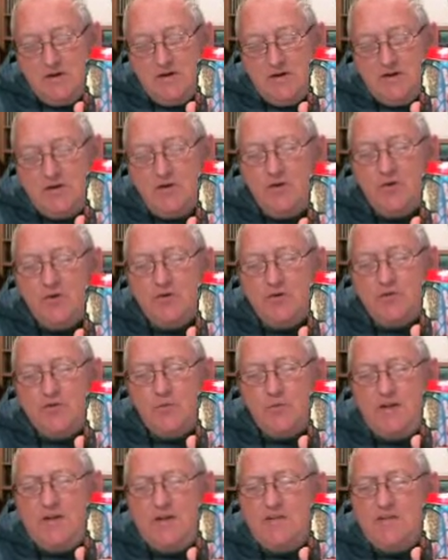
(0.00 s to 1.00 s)
Lord,
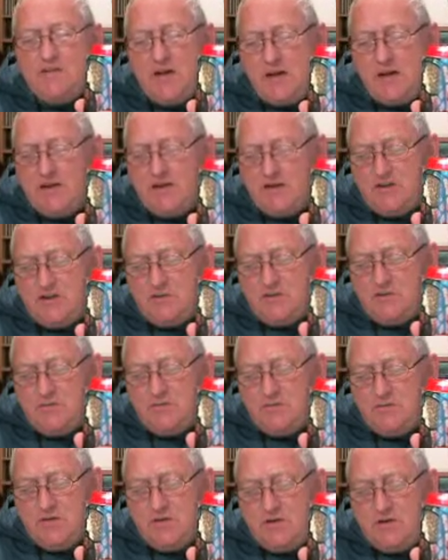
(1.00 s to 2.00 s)
we thank you
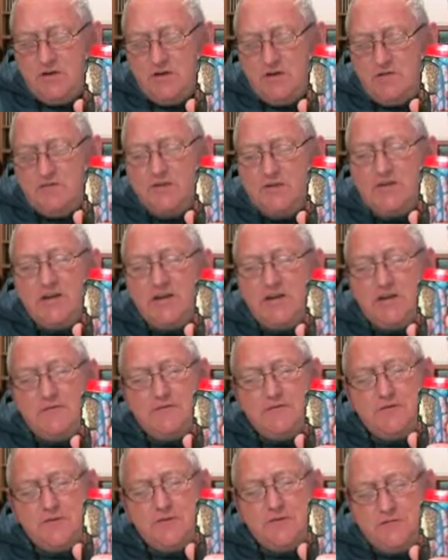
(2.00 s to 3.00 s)
for the
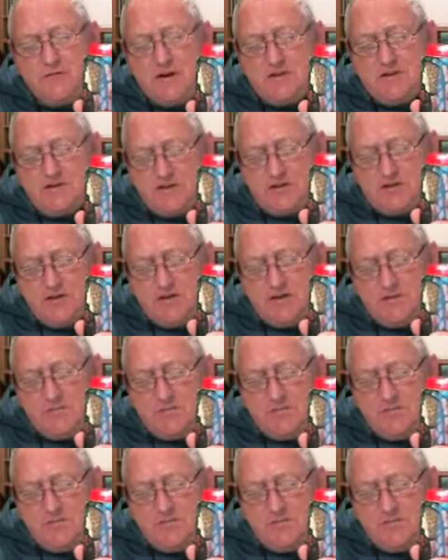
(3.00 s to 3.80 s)
gift of friendship,